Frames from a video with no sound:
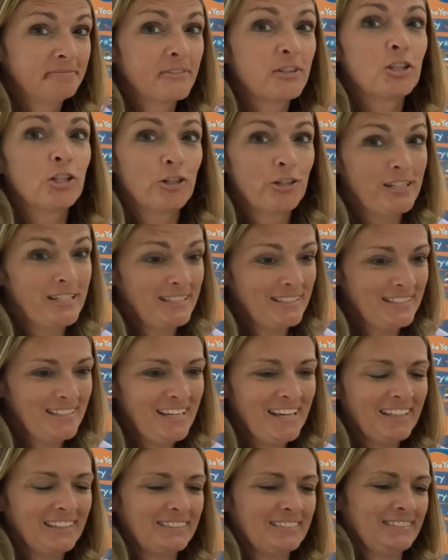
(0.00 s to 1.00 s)

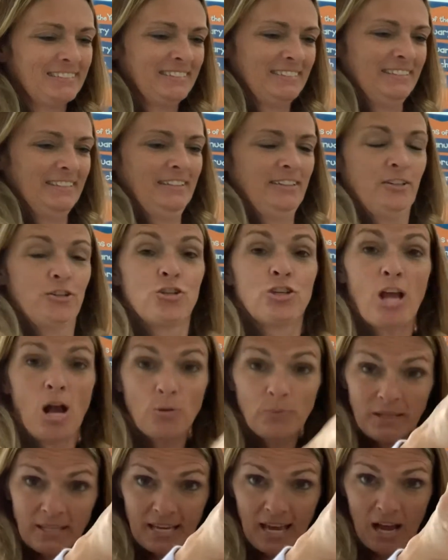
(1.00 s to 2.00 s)
36. Shall we
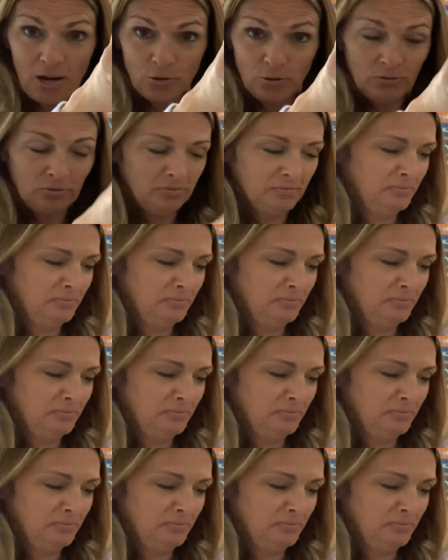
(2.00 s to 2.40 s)
count?